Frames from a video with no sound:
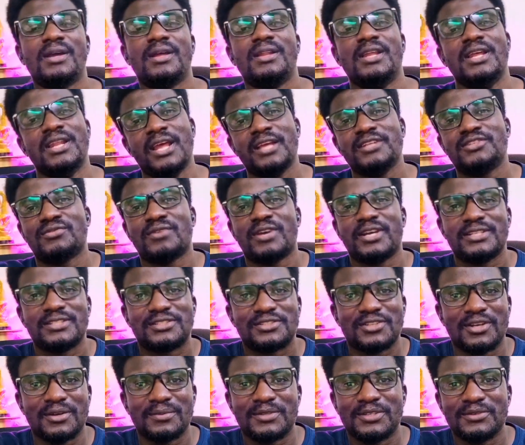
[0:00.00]
The next one is
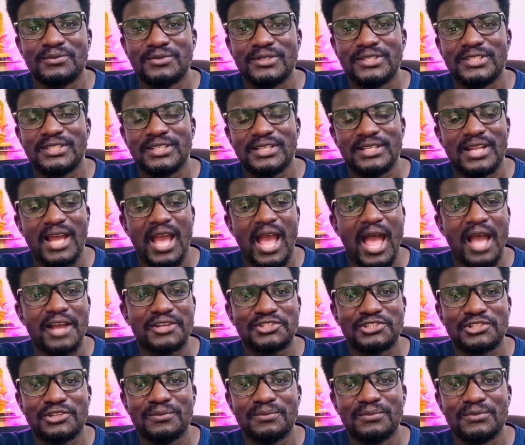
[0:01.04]
something we see in
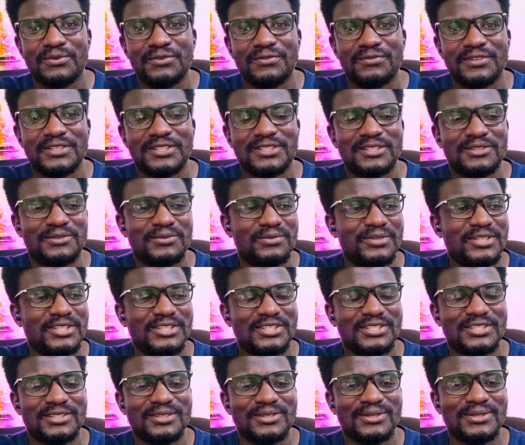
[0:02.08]
action movies, in
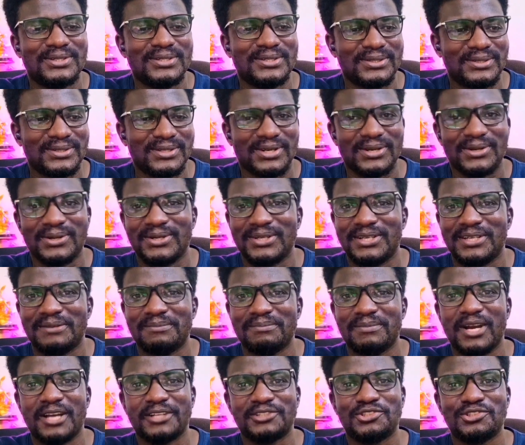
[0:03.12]
which, oh god, the
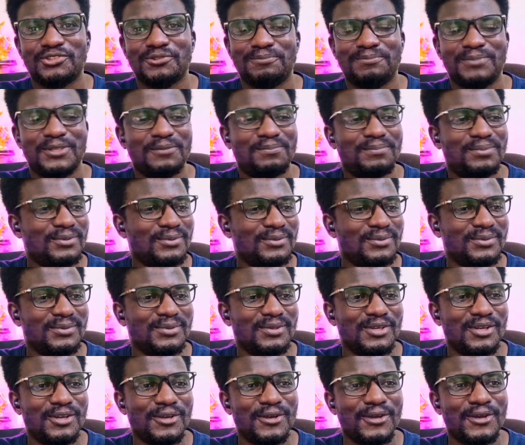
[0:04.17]
macho people,
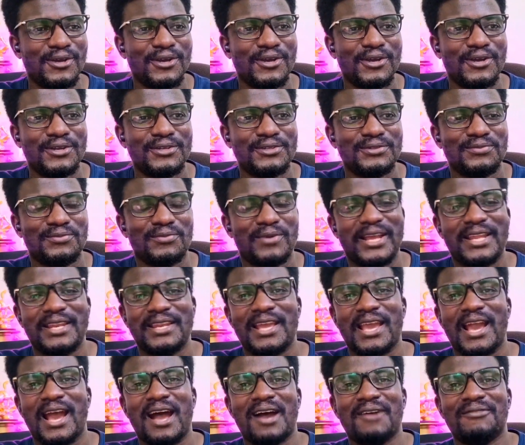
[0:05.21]
when
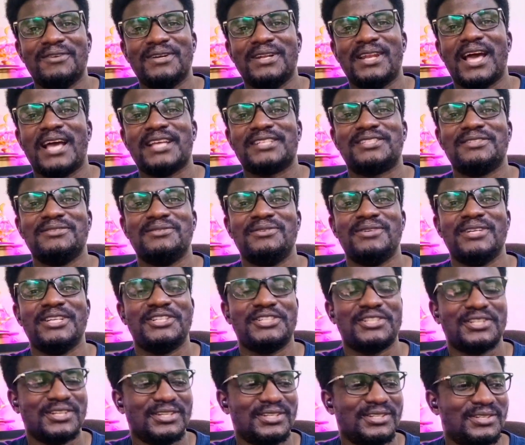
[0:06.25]
they have a
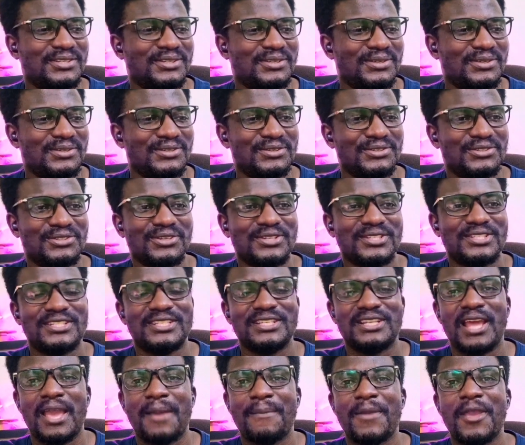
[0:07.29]
laceration, you just see
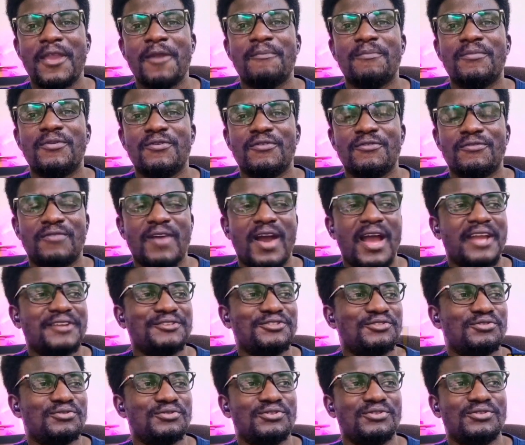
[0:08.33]
them
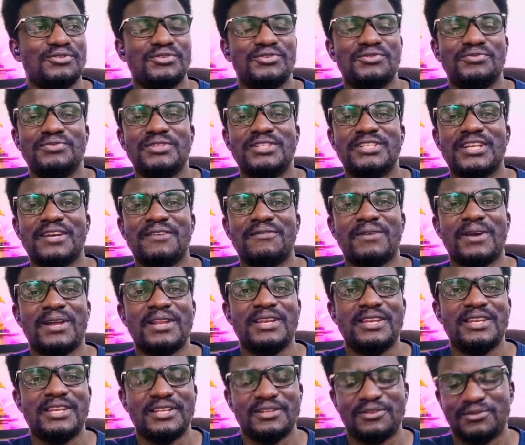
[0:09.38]
improvise to use whichever
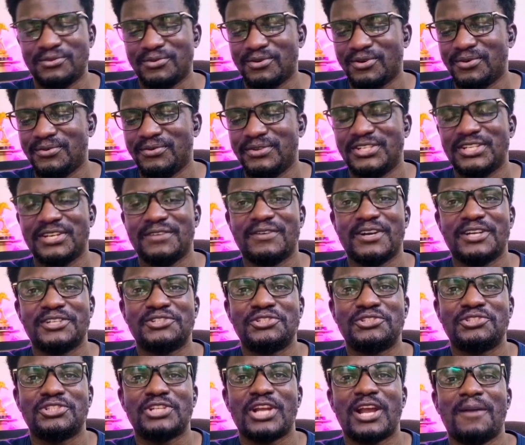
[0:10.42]
needle or whichever
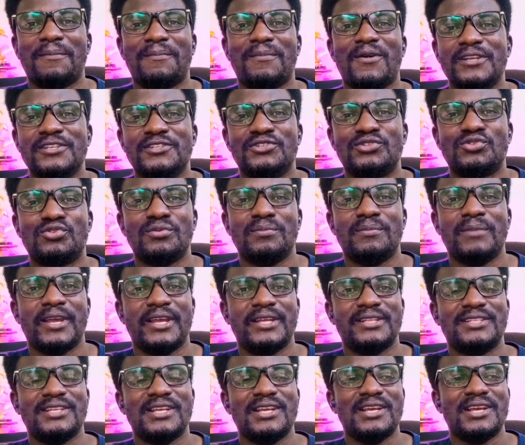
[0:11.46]
sharp
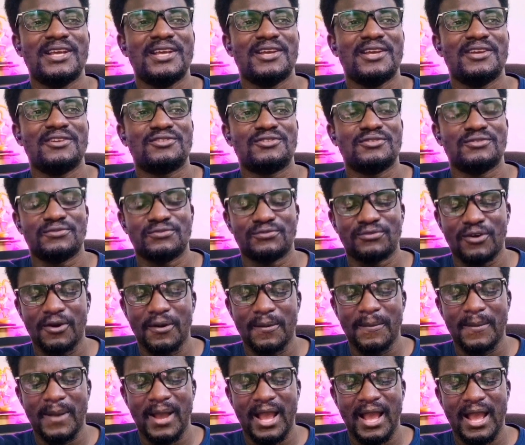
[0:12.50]
instrument to
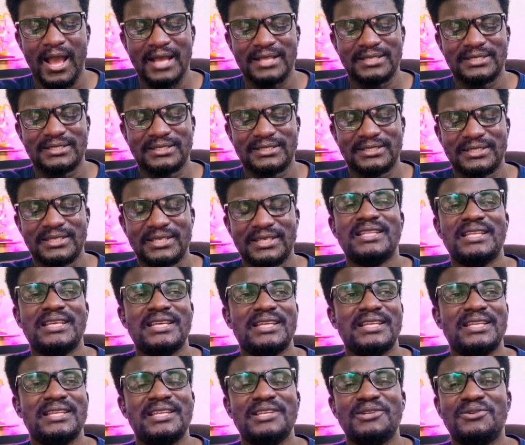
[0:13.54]
form as
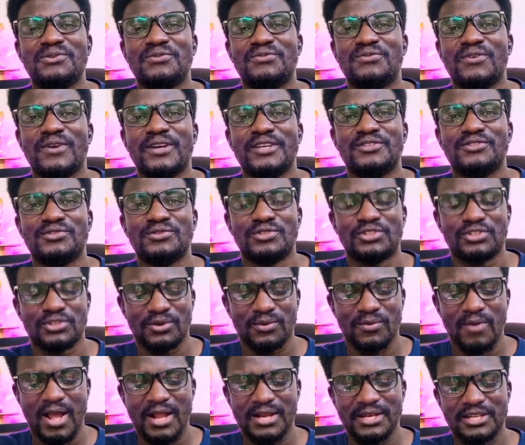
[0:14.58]
the needle for a suture,
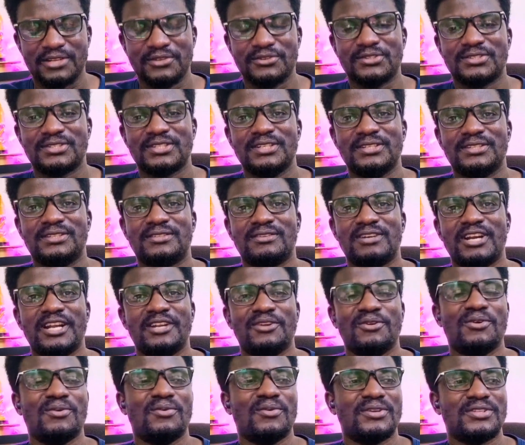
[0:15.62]
while there is a thread
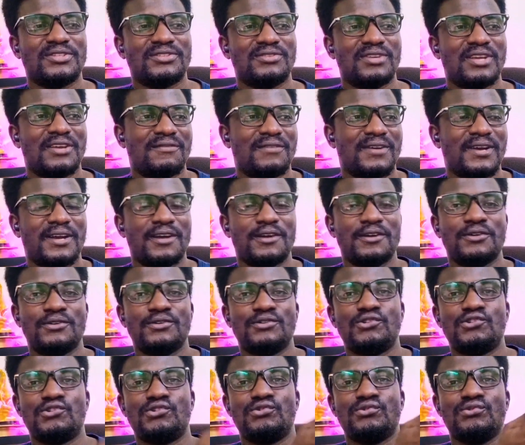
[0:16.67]
or whatsoever
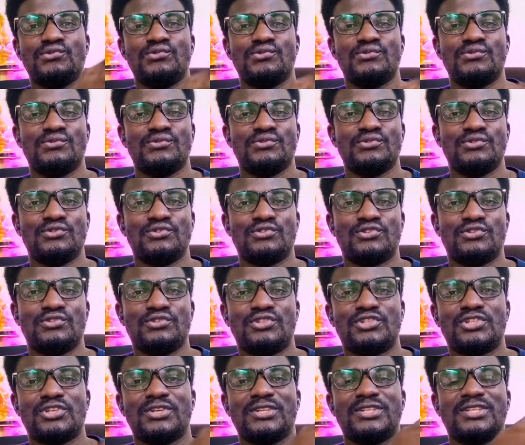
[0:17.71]
to
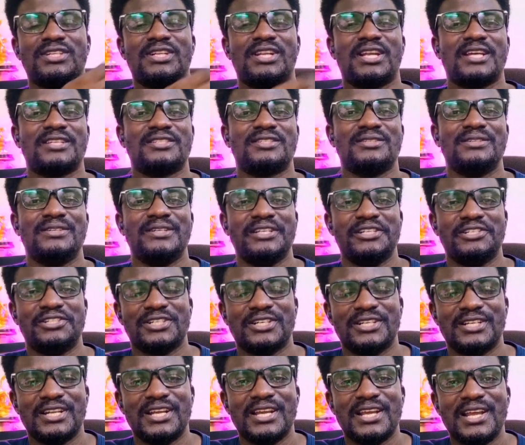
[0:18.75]
suture the
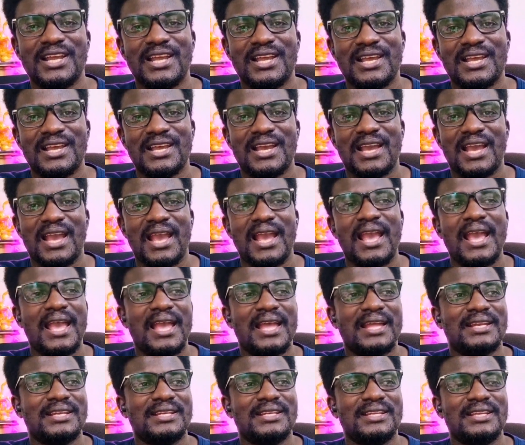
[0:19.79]
laceration,
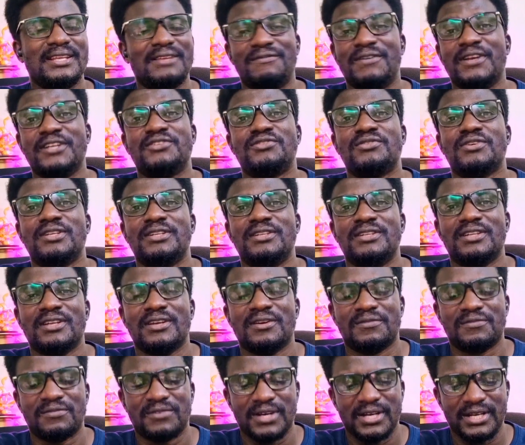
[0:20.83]
and eventually
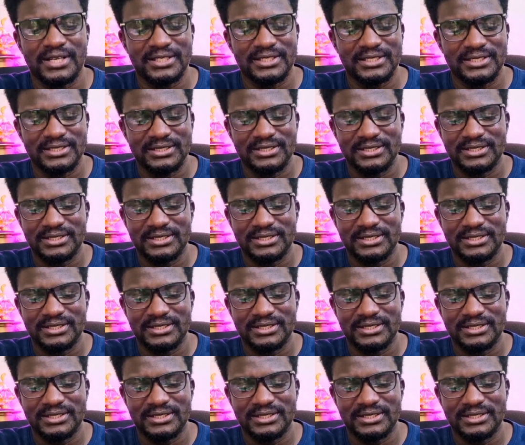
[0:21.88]
they're fine.